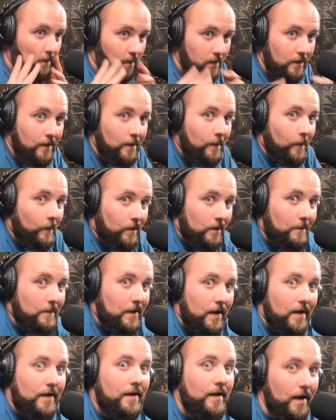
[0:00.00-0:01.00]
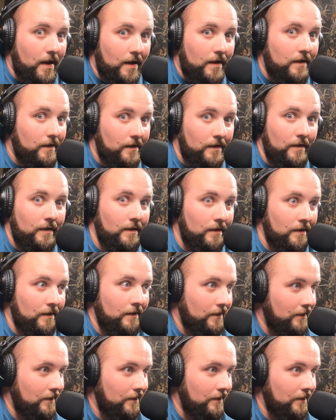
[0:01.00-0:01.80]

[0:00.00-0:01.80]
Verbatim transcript: We're like, we're back at it again.